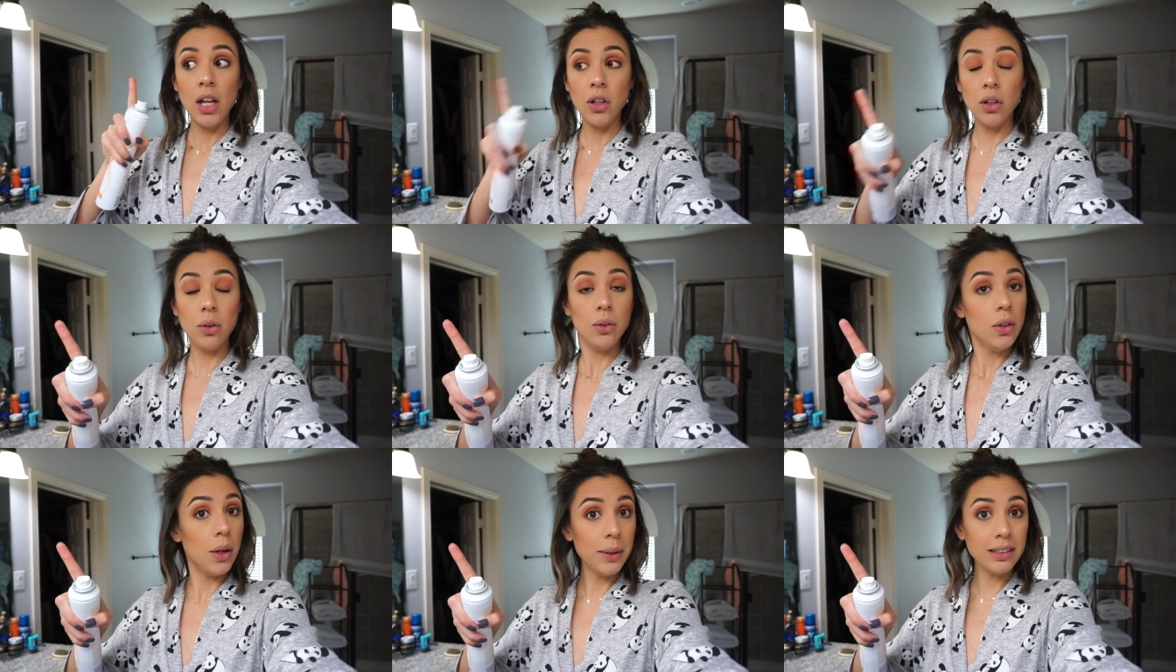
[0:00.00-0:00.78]

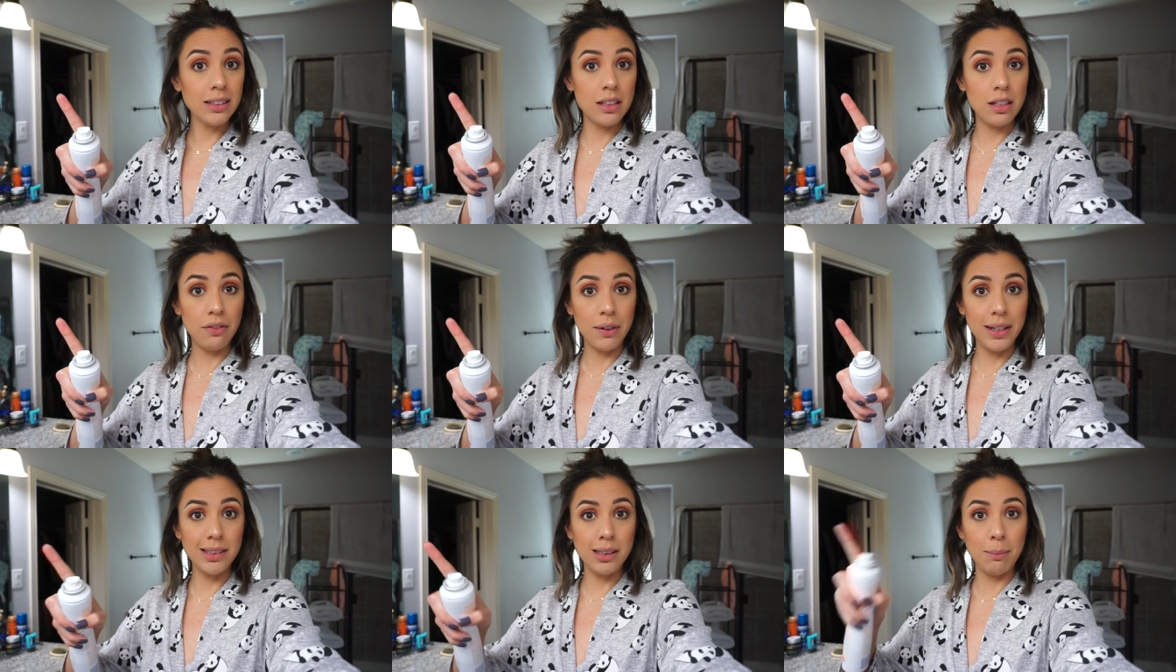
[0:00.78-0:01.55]
You'll notice the
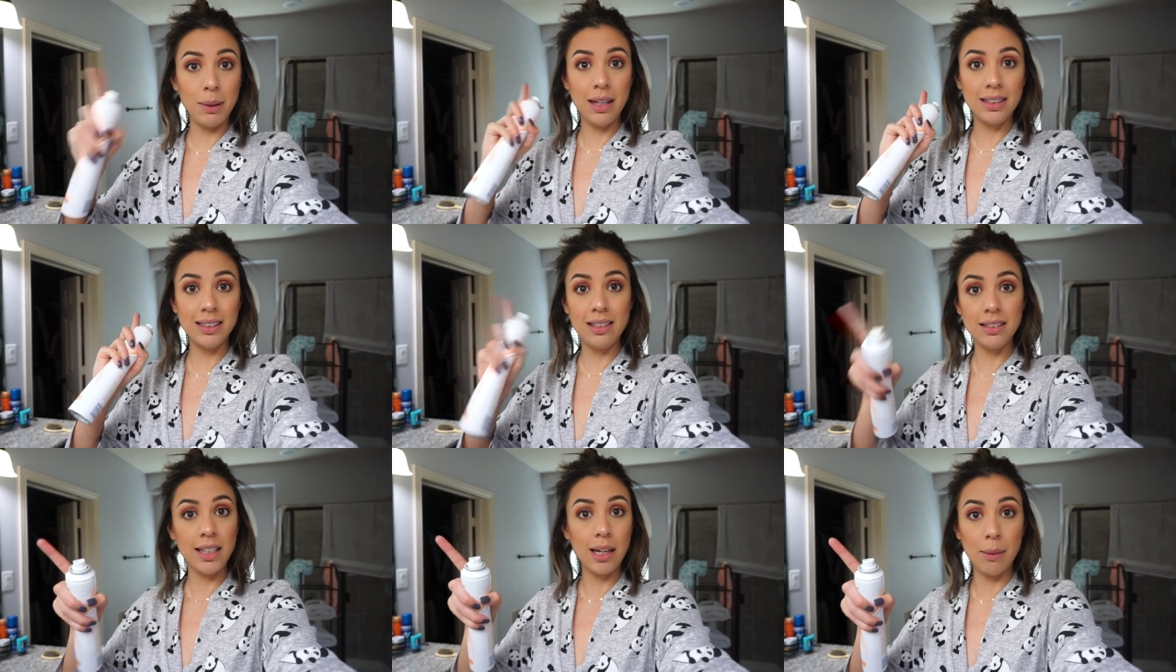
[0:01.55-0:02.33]
difference because it
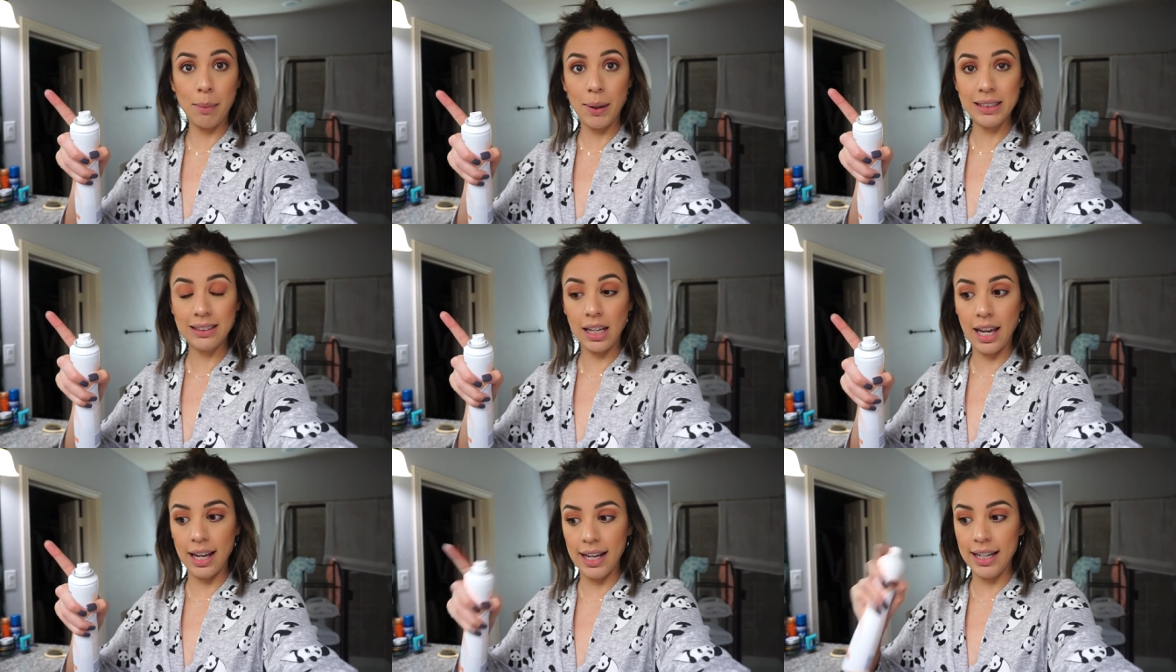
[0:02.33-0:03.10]
is a compressed
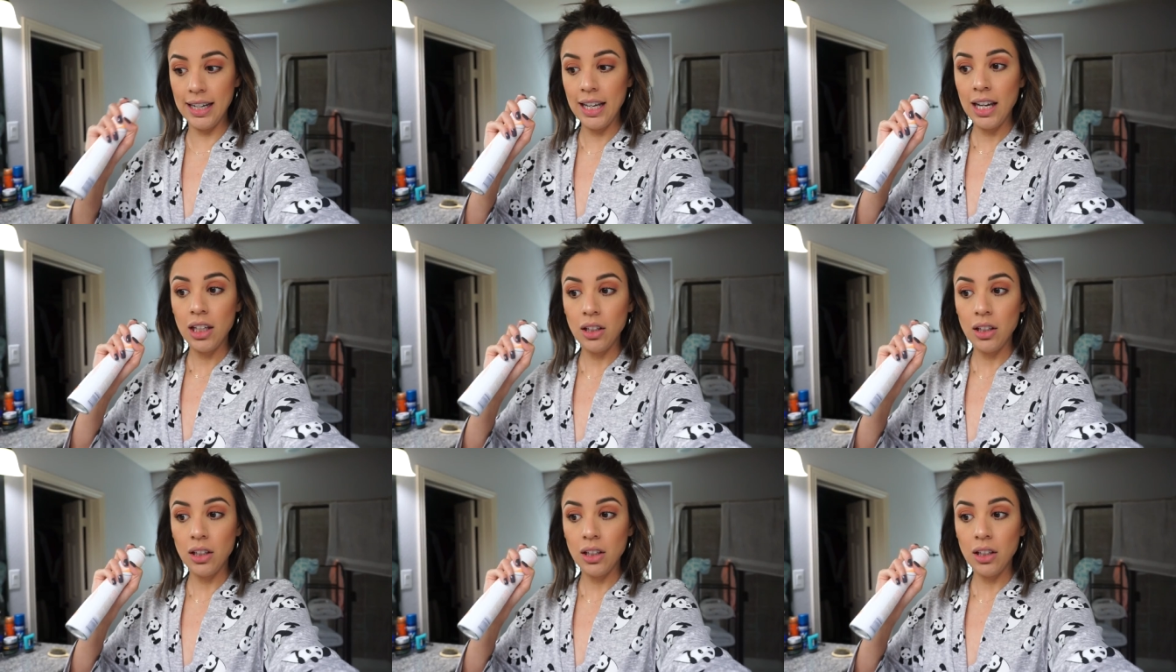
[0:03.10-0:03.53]
can.